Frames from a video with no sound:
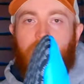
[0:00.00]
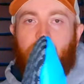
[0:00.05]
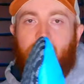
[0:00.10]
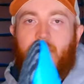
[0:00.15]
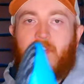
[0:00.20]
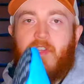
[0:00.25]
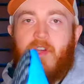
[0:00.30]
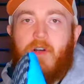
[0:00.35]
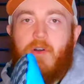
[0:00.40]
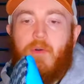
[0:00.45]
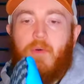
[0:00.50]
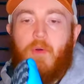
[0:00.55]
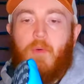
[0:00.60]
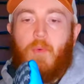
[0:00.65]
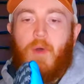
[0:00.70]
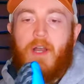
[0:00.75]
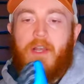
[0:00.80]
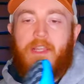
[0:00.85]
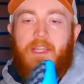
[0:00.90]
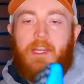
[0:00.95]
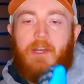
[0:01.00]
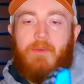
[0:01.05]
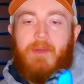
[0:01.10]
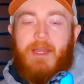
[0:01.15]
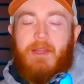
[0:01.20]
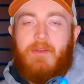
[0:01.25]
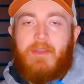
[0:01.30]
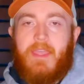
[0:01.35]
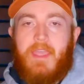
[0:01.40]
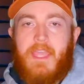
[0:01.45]
So walking
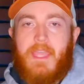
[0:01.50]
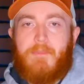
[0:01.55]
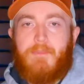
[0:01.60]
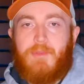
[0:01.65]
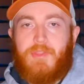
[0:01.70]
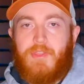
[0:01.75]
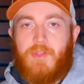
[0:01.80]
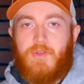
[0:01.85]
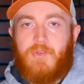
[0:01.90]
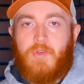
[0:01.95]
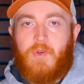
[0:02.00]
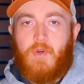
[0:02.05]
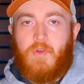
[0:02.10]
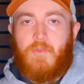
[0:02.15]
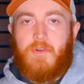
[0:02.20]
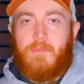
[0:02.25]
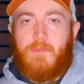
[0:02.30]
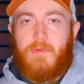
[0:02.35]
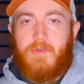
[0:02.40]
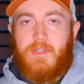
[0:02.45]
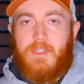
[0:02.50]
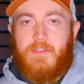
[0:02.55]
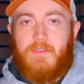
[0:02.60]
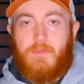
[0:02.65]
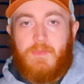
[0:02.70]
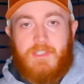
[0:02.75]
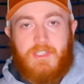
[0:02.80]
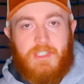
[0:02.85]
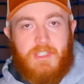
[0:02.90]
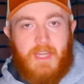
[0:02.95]
around camp with those over booties,
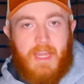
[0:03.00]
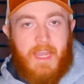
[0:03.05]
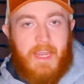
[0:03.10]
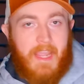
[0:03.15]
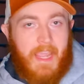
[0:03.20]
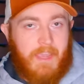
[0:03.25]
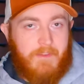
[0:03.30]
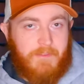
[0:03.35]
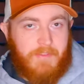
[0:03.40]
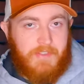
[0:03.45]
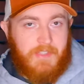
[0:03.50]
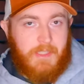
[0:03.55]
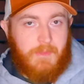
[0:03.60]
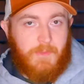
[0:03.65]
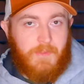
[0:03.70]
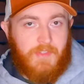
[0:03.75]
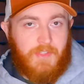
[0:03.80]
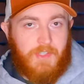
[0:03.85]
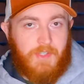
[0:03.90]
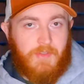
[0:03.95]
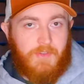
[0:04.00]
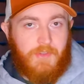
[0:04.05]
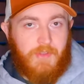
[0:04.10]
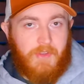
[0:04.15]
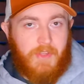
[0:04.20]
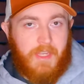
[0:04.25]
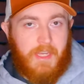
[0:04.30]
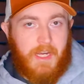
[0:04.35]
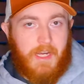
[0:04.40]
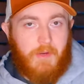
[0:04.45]
which I have seam sealed, so
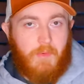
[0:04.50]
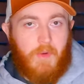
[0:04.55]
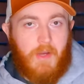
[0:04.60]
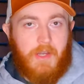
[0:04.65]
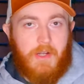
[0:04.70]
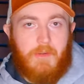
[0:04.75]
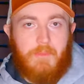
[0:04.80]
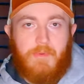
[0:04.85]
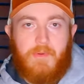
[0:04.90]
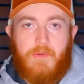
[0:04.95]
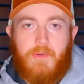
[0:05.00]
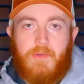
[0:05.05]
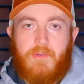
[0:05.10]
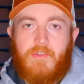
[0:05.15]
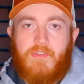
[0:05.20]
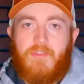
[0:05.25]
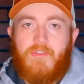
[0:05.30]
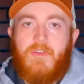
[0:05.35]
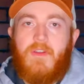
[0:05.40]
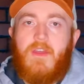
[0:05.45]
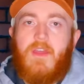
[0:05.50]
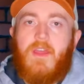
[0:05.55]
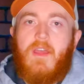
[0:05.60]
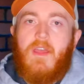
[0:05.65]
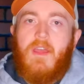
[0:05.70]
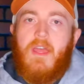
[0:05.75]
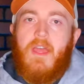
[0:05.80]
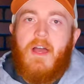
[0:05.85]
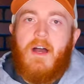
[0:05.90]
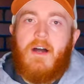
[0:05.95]
they are waterproof,
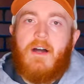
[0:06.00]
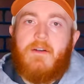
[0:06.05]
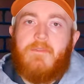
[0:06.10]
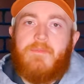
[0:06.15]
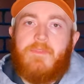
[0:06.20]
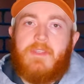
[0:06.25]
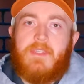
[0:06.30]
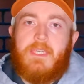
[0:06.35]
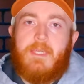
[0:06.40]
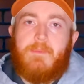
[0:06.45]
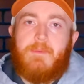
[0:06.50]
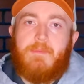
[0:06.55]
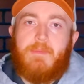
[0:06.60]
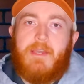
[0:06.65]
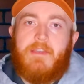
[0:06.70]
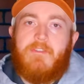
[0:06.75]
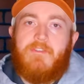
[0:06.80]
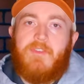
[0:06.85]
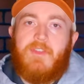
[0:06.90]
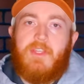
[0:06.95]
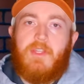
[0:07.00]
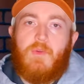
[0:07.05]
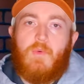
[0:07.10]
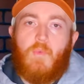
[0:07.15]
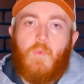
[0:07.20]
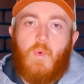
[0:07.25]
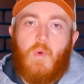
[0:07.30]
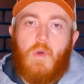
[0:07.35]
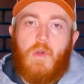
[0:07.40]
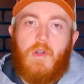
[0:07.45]
um, keeps my feet
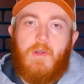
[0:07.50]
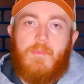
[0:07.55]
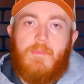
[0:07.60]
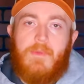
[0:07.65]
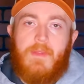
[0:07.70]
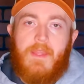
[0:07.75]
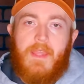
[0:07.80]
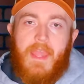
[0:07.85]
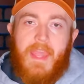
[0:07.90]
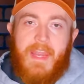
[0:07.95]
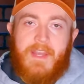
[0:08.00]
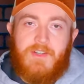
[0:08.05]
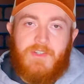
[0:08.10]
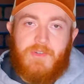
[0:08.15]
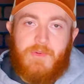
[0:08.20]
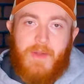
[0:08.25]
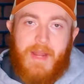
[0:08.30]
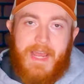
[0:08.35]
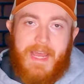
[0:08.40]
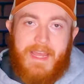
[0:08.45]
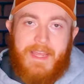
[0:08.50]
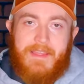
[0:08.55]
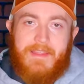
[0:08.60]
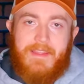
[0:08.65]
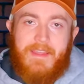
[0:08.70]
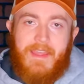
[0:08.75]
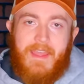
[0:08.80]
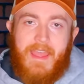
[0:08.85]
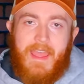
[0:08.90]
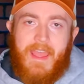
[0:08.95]
warm and
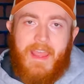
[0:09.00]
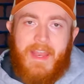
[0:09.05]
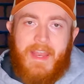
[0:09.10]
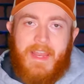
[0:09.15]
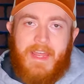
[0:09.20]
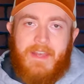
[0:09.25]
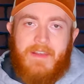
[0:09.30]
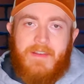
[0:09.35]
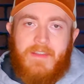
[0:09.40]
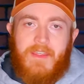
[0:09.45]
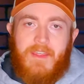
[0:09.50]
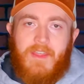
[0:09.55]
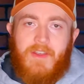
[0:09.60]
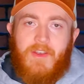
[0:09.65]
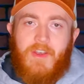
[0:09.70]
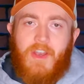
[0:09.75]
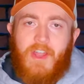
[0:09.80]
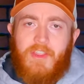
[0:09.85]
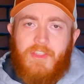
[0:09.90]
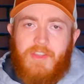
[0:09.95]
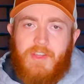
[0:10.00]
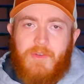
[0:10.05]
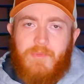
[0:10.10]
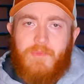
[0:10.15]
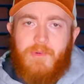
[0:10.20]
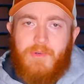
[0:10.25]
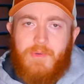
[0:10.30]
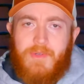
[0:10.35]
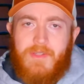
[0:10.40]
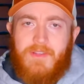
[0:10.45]
dry, and nothing
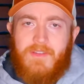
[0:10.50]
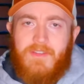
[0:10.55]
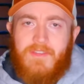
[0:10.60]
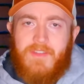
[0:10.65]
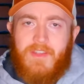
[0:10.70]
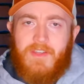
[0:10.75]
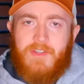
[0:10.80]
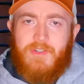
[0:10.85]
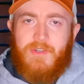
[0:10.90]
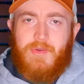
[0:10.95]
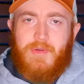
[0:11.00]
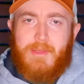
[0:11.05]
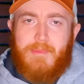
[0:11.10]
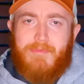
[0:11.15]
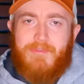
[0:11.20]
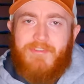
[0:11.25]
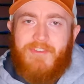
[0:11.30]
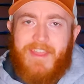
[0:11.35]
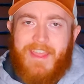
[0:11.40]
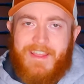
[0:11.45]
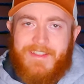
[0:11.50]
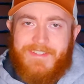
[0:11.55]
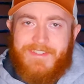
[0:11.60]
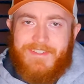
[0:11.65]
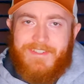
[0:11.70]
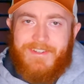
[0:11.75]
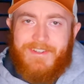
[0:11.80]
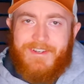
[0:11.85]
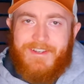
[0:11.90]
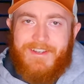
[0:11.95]
ruins a trip
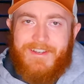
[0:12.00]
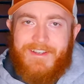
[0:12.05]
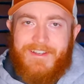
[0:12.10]
faster